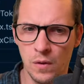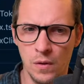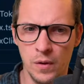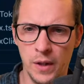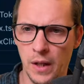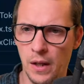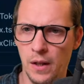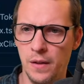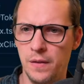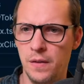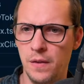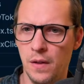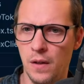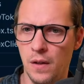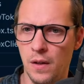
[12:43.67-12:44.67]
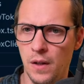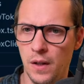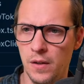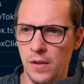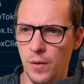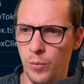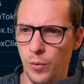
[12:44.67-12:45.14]
Okay, let's
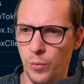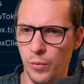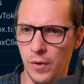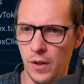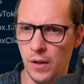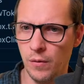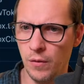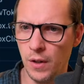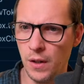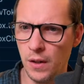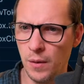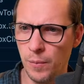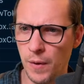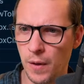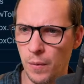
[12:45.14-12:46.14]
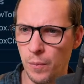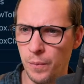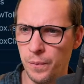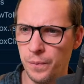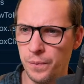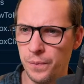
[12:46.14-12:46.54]
actually properly rename them.